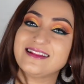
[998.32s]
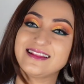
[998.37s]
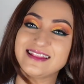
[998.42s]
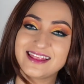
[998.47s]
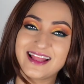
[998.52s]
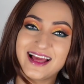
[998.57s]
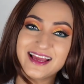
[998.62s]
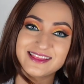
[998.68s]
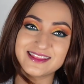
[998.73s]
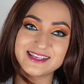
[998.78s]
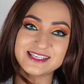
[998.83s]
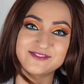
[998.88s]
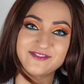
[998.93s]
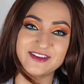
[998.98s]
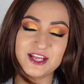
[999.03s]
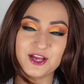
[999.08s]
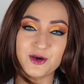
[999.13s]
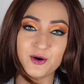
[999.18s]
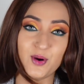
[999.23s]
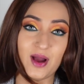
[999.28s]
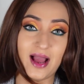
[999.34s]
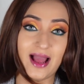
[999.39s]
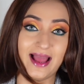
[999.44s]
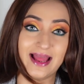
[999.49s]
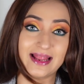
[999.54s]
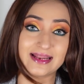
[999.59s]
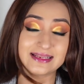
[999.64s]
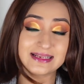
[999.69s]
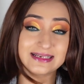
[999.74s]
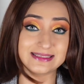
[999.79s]
Like this video
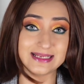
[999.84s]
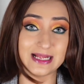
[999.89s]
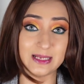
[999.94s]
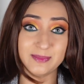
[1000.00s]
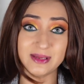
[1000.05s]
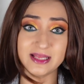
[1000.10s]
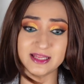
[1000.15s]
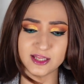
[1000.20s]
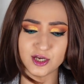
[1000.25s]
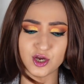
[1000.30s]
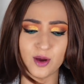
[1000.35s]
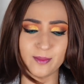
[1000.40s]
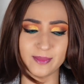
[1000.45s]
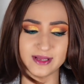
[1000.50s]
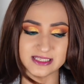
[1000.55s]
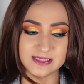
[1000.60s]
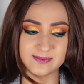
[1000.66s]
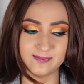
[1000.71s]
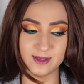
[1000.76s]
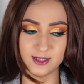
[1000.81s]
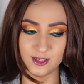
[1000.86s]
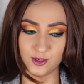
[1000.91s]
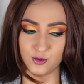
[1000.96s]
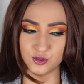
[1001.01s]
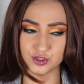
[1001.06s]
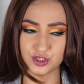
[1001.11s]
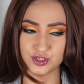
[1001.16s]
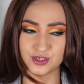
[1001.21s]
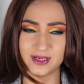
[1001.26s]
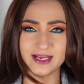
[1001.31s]
and tell me in the comments
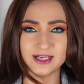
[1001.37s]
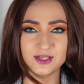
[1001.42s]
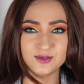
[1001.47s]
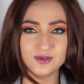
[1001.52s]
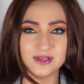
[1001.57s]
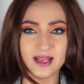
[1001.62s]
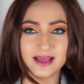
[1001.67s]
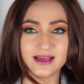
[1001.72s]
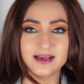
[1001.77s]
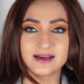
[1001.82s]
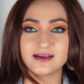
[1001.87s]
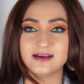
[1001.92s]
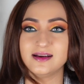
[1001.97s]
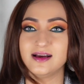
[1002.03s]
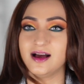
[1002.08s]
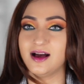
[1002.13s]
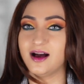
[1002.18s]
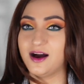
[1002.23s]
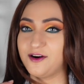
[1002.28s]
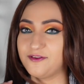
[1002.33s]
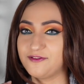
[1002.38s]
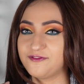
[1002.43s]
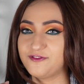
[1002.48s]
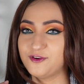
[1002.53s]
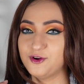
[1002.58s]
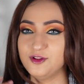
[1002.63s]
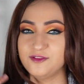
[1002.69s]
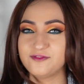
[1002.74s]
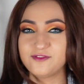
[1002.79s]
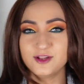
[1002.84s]
below, should I do like a
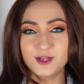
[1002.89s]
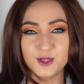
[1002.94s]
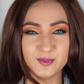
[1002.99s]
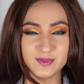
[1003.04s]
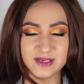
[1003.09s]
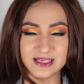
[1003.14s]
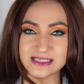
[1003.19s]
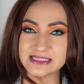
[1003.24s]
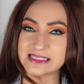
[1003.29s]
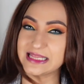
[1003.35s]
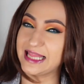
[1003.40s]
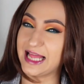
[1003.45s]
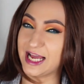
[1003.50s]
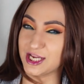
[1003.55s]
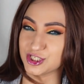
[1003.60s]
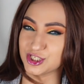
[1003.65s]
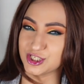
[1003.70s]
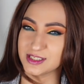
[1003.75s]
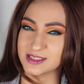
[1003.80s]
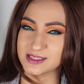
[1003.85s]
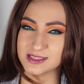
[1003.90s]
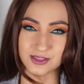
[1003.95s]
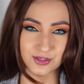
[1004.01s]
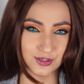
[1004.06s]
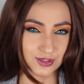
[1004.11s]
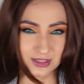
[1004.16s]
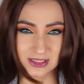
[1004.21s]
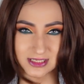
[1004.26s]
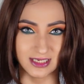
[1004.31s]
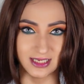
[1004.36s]
full voluminous
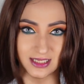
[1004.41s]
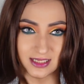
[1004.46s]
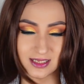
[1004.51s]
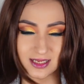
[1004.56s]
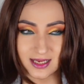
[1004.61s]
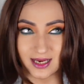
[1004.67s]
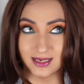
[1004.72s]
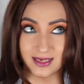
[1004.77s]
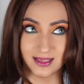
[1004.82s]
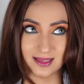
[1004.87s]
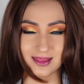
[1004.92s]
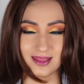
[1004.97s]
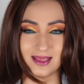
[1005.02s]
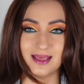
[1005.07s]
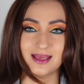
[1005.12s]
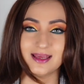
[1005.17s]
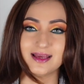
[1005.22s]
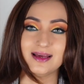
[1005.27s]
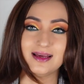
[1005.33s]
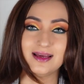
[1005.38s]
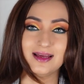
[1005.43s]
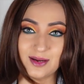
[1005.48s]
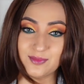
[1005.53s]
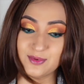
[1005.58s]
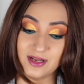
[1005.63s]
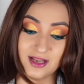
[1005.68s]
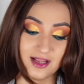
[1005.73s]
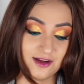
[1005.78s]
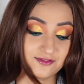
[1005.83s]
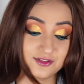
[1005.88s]
lashes routine kind of thing? I
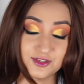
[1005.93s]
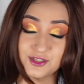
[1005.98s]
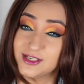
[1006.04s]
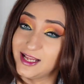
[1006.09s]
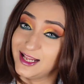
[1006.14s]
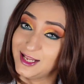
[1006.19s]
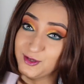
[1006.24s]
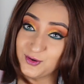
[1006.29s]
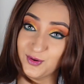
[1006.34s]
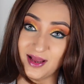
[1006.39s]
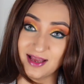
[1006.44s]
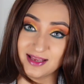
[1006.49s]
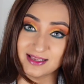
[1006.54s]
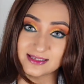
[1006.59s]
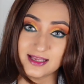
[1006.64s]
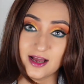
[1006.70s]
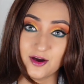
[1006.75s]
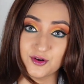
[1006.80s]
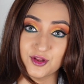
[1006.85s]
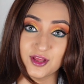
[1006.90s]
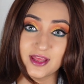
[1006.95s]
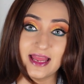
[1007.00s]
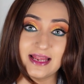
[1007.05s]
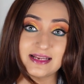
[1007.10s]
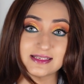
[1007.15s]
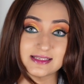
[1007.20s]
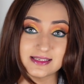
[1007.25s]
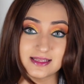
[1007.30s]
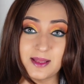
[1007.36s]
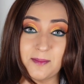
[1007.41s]
would love to tell you guys how to
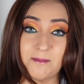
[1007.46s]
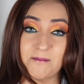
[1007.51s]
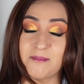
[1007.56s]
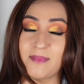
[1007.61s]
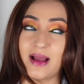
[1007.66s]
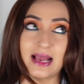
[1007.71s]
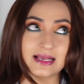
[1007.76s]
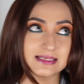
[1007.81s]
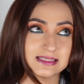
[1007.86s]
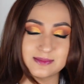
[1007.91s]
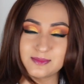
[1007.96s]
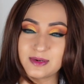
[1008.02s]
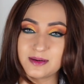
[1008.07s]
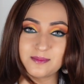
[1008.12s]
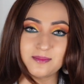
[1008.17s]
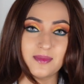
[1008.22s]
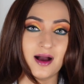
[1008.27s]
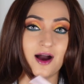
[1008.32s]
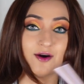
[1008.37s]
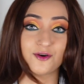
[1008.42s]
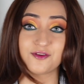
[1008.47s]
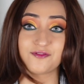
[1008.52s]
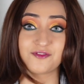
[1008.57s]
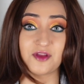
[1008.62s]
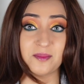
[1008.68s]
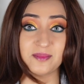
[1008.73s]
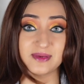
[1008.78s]
get the maximum out of your